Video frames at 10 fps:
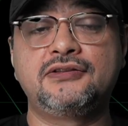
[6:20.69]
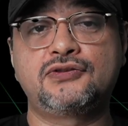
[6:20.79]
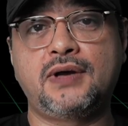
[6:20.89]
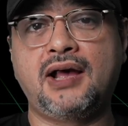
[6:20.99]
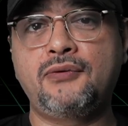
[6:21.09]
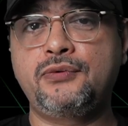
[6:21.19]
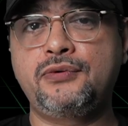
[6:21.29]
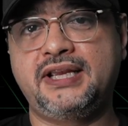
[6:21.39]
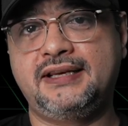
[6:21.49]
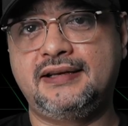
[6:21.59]
So how
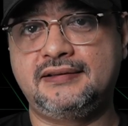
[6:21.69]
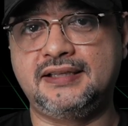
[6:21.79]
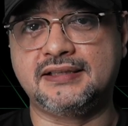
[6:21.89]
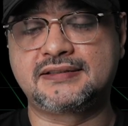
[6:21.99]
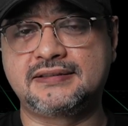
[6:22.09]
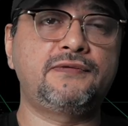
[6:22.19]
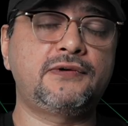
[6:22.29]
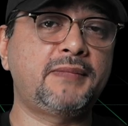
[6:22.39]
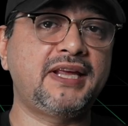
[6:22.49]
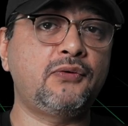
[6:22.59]
would I rate these?
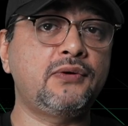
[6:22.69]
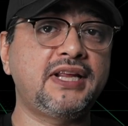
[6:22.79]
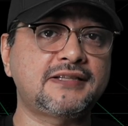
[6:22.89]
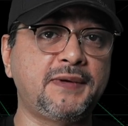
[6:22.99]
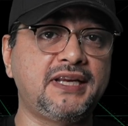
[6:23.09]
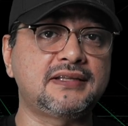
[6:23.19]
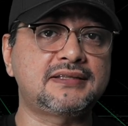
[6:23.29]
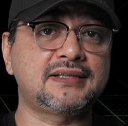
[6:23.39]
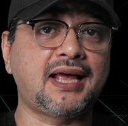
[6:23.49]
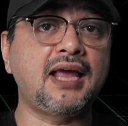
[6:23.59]
From my own
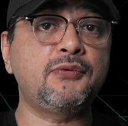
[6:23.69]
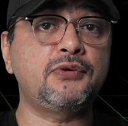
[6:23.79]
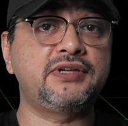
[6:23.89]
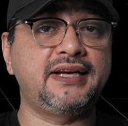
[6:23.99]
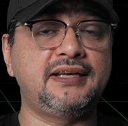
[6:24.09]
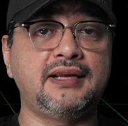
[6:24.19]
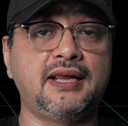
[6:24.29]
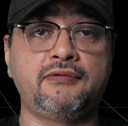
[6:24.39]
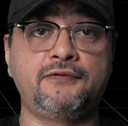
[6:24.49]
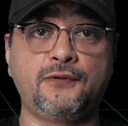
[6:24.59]
experience, I would rate it
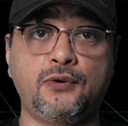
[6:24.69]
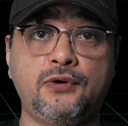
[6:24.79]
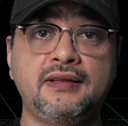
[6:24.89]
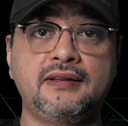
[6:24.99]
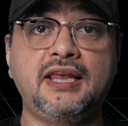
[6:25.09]
around 4.